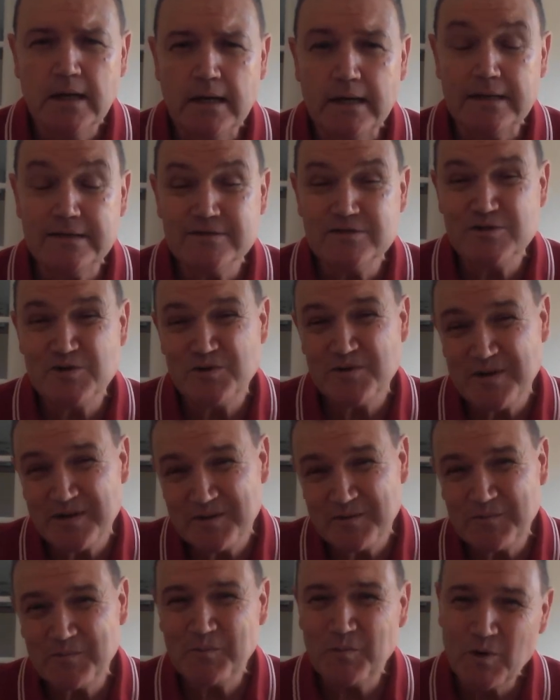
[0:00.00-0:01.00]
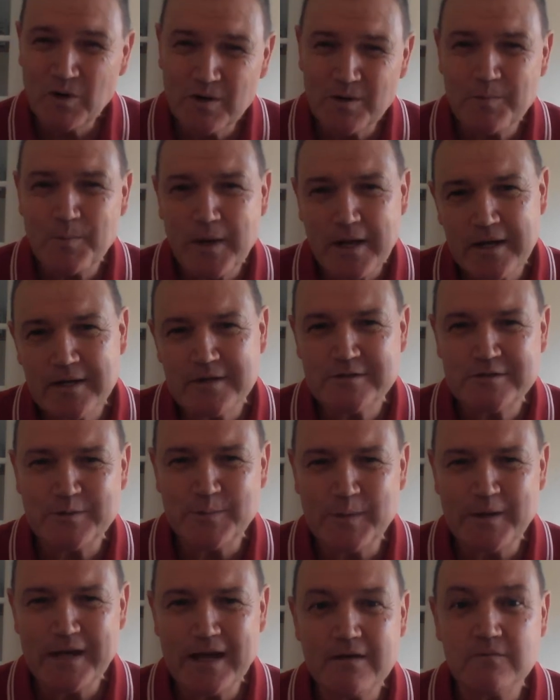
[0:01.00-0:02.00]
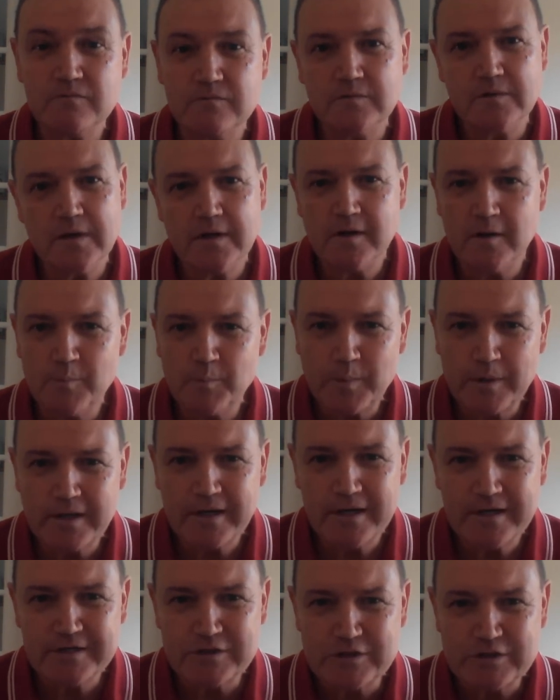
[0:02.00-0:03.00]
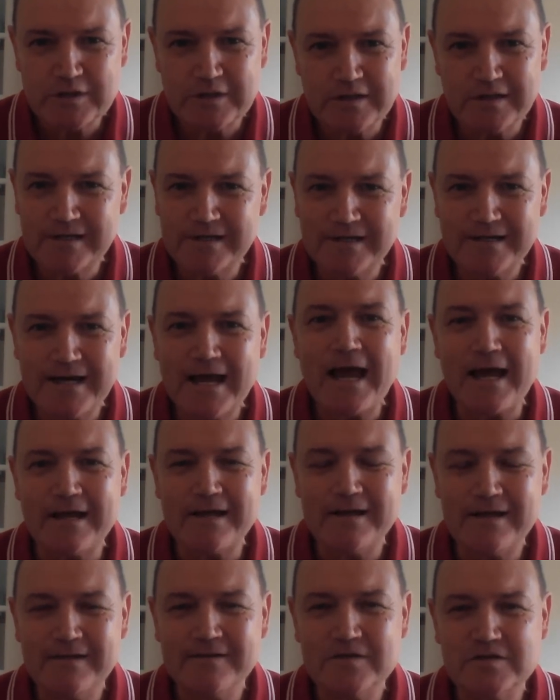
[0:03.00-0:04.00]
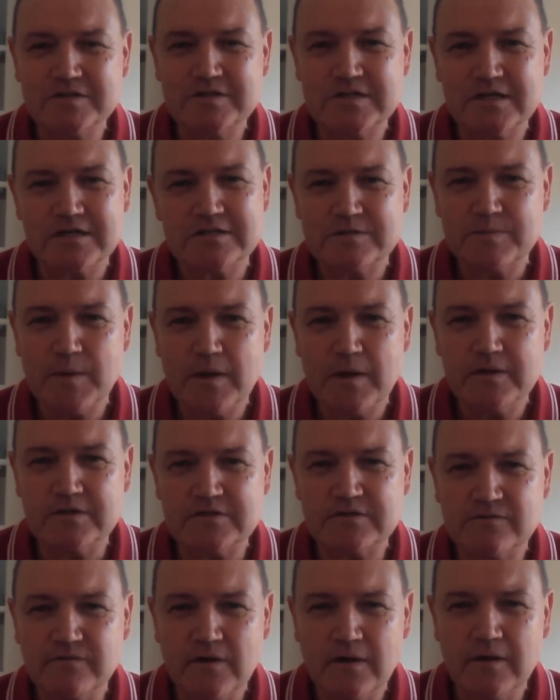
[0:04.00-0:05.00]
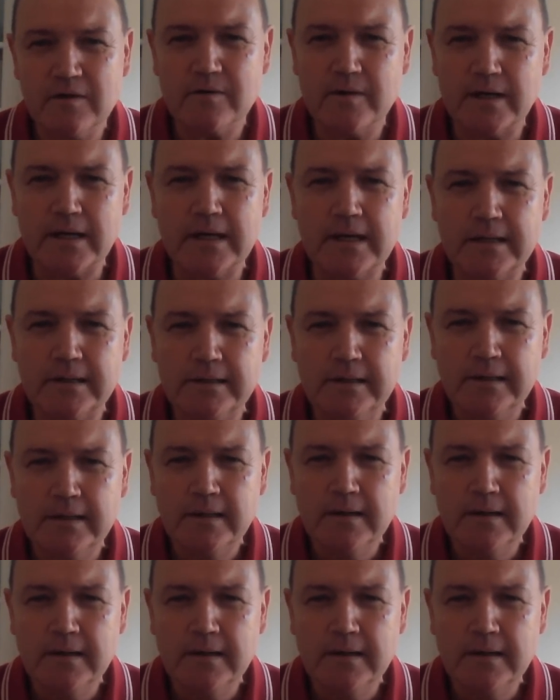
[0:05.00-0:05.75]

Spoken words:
and during what appeared to be every complication I could get in the 6 months following it,